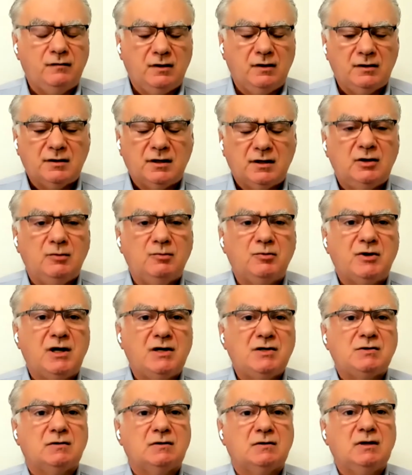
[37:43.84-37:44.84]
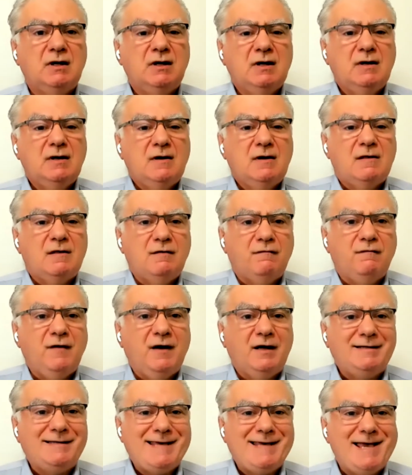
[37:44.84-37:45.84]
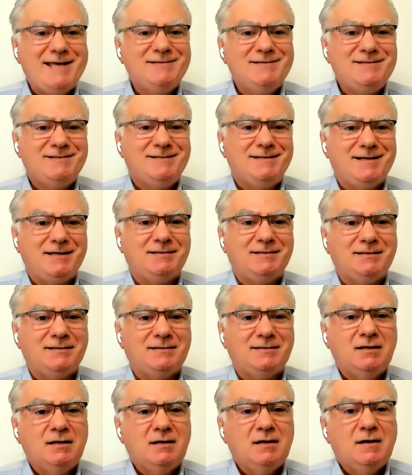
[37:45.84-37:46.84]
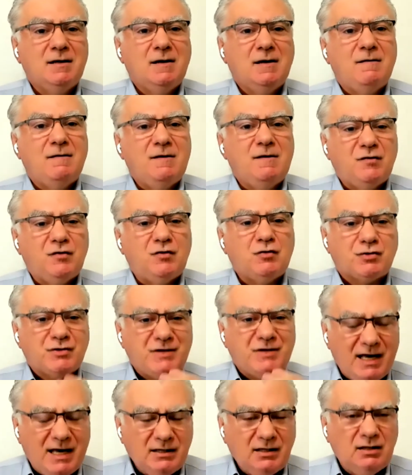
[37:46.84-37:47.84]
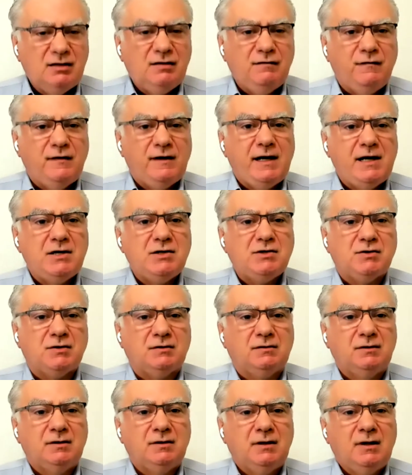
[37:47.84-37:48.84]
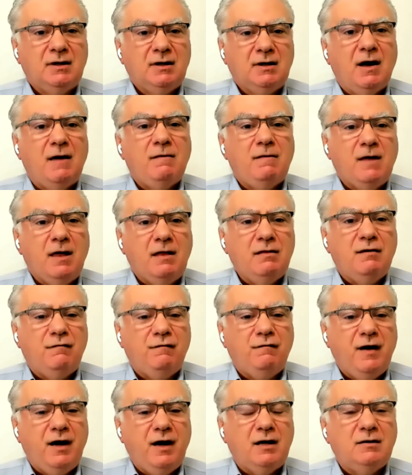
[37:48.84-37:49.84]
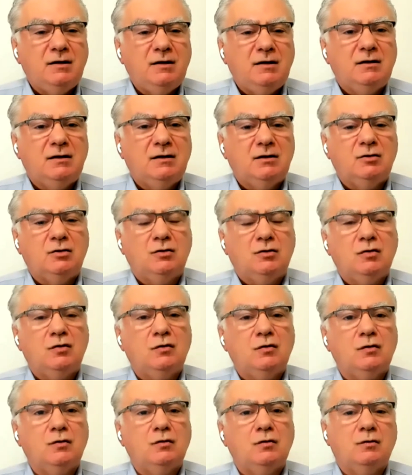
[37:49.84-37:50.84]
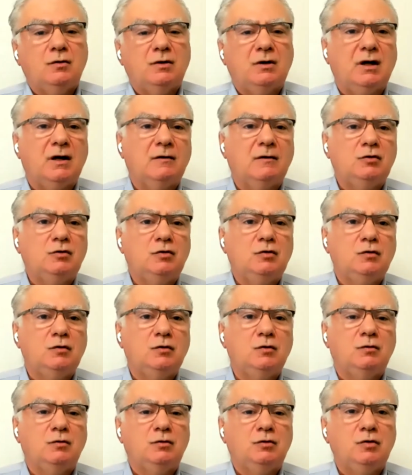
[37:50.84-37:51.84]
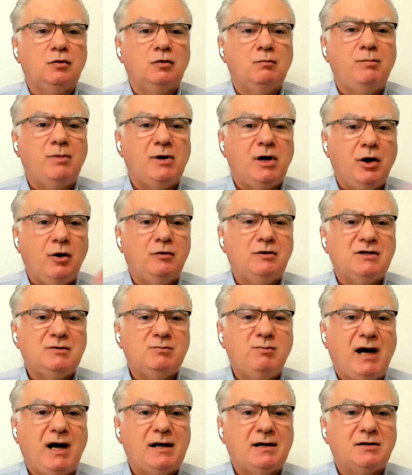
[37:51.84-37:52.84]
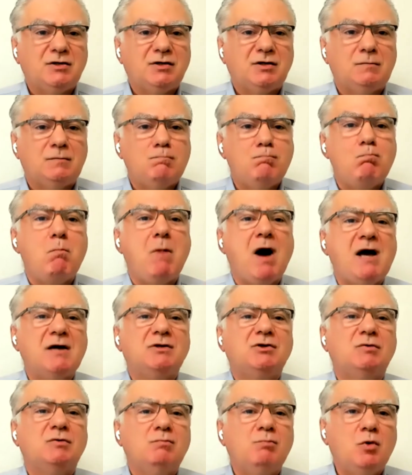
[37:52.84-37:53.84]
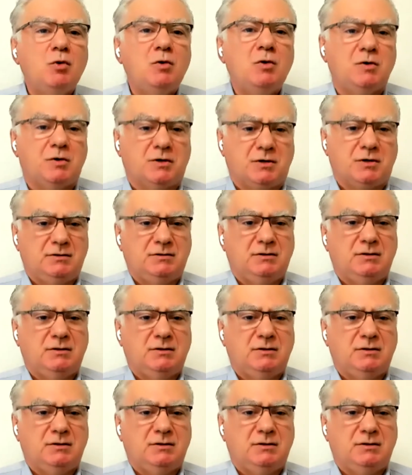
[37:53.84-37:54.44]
Great Depression, the Fed hesitated. This created deflation. And then the Fed needed to bloat its balance sheet much more,